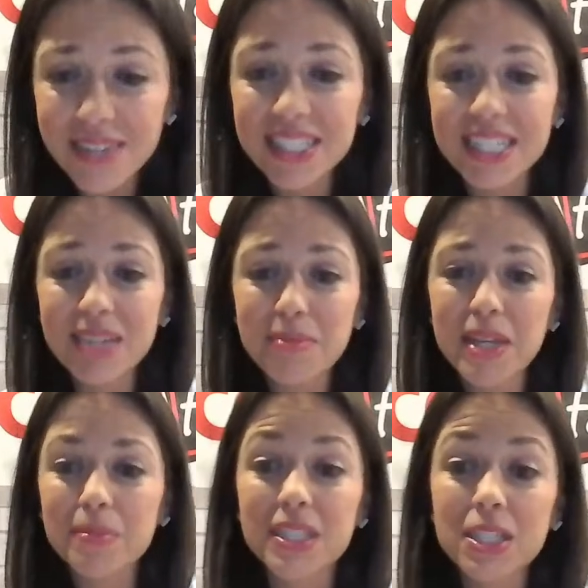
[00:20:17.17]
David says, I've
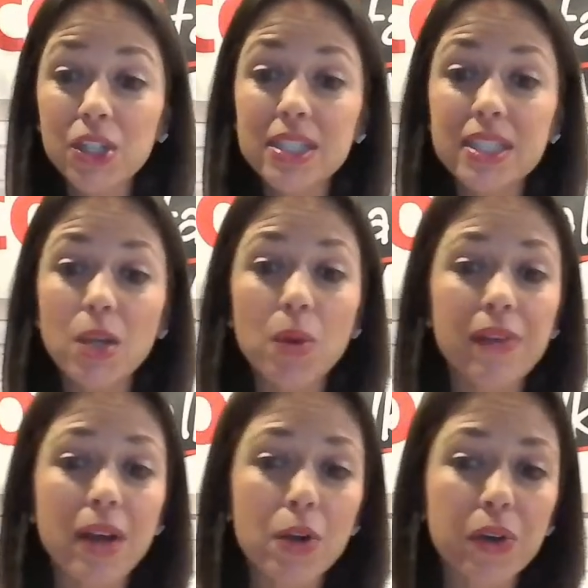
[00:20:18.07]
become seriously
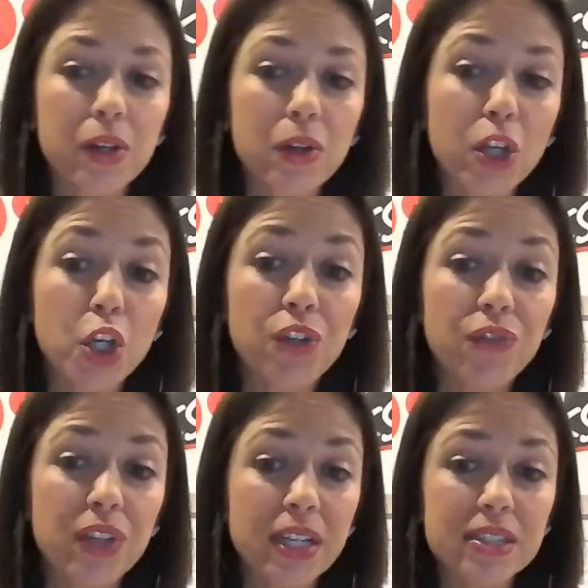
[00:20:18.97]
aware of how critical a
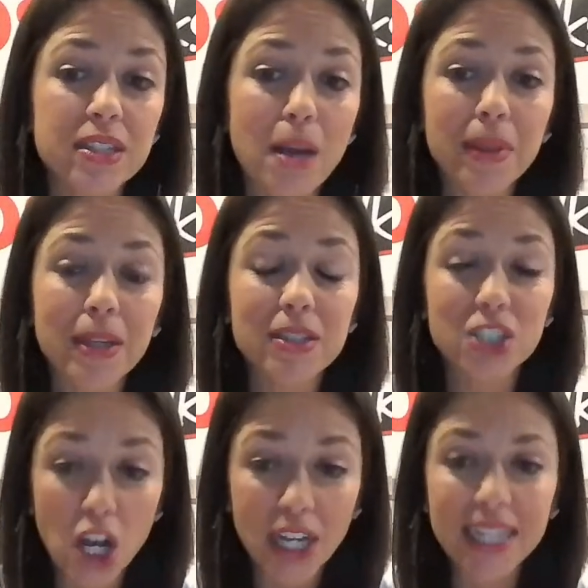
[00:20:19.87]
good fitting
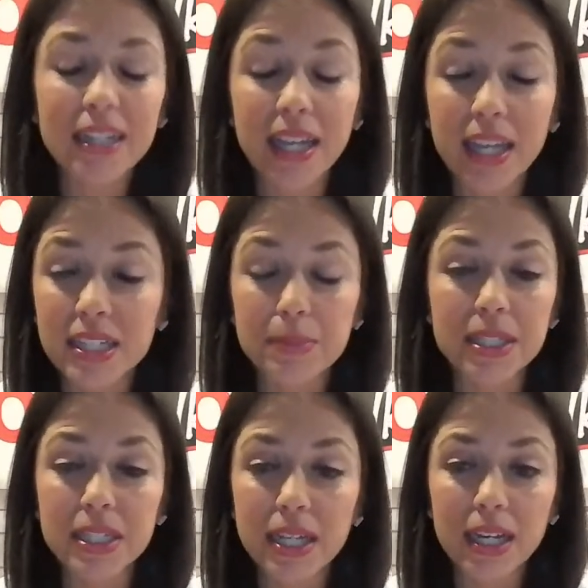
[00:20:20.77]
socket, I can't
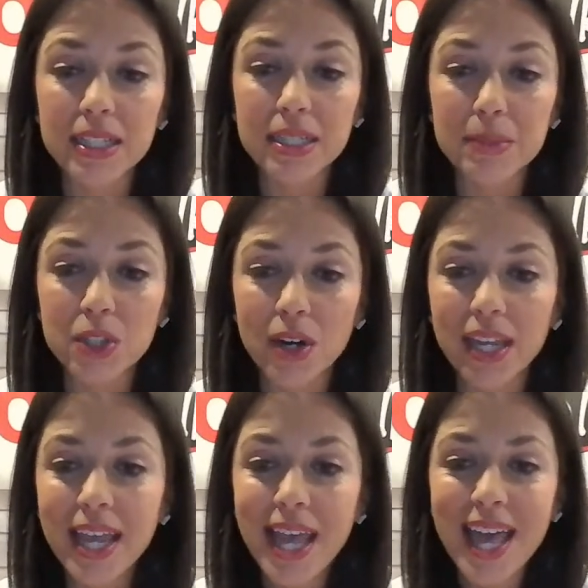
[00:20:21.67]
speak tonight, guys, I'm
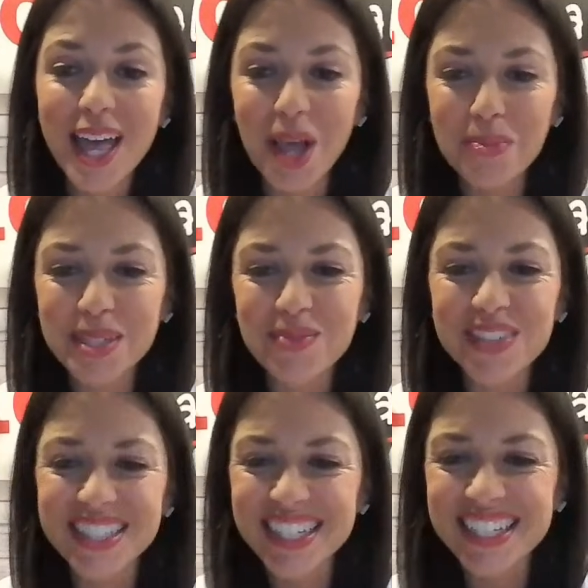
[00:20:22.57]
sorry, helps
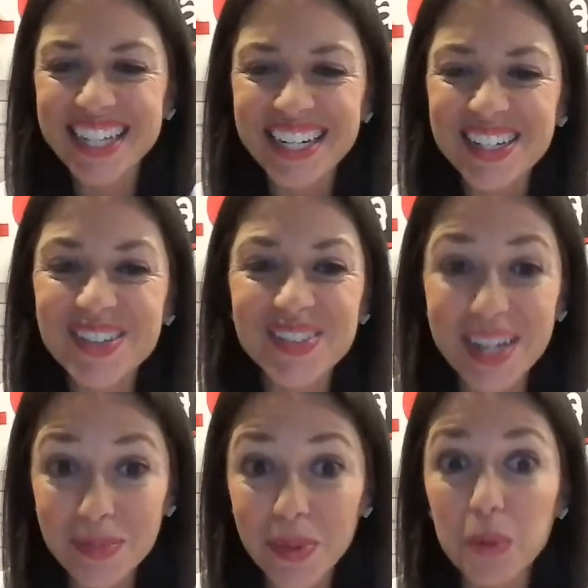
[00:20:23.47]
in facilitating
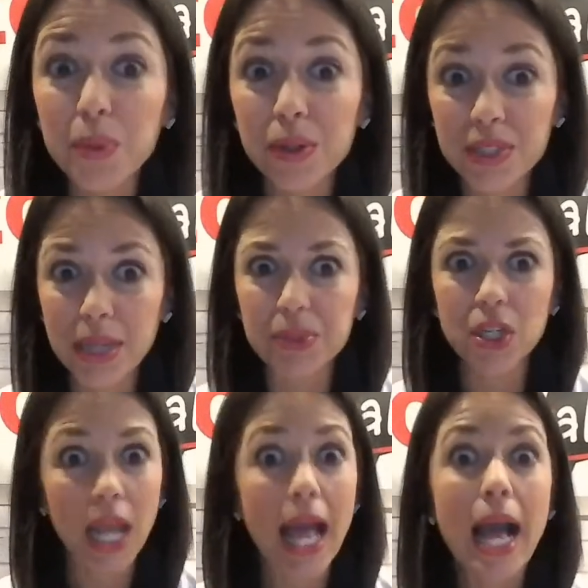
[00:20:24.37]
great
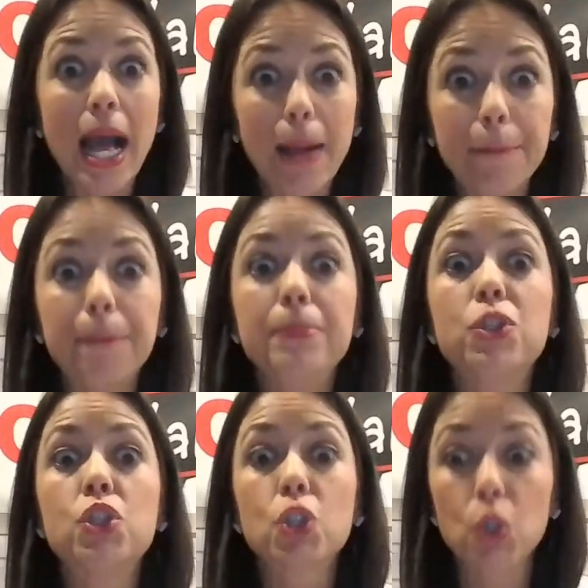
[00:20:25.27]
proprioception.
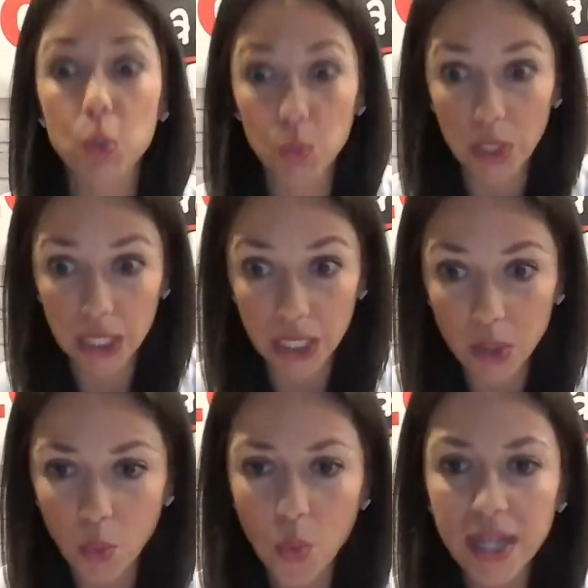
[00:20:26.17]

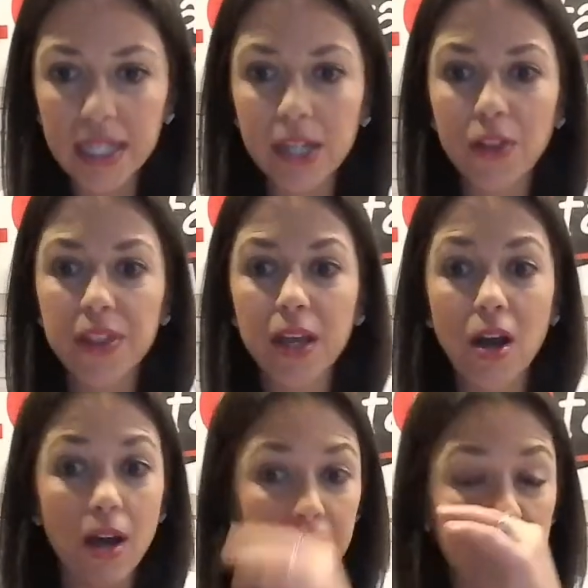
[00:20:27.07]
Absolutely. One little
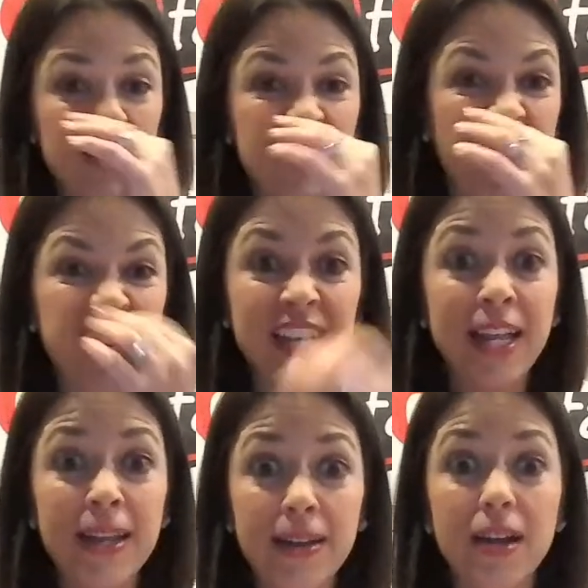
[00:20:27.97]
thing off in the
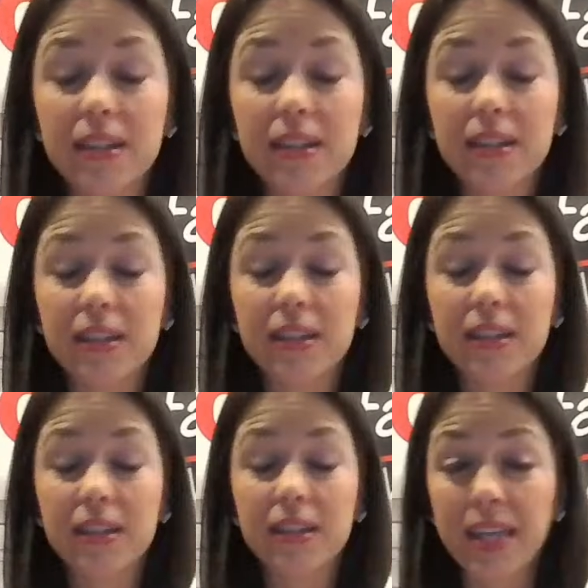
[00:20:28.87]
socket and yeah,
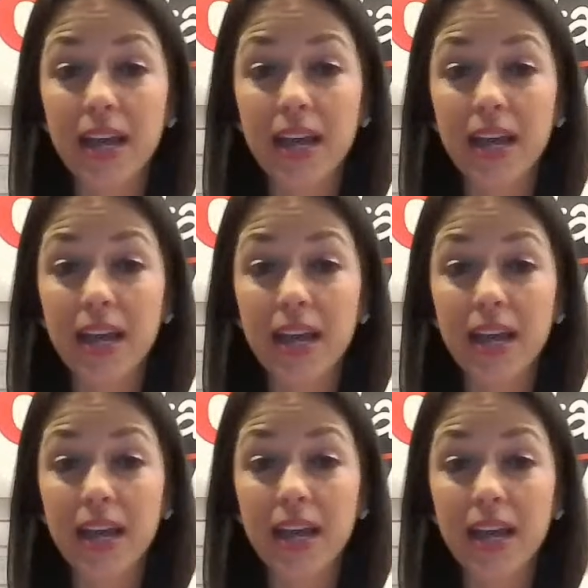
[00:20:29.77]
no, you're not
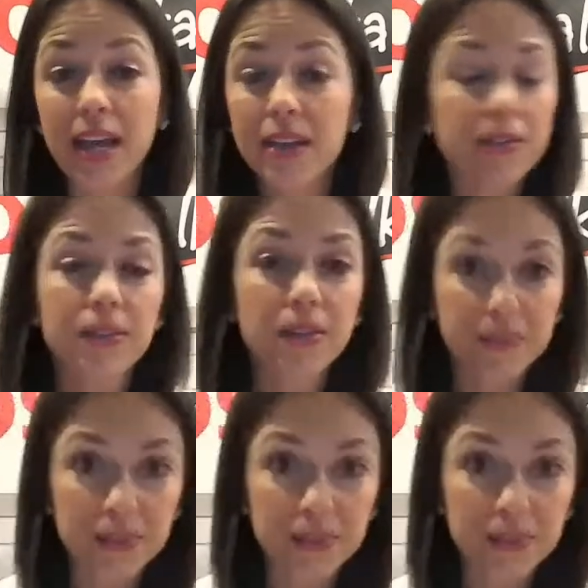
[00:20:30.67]
kidding. You're not kidding.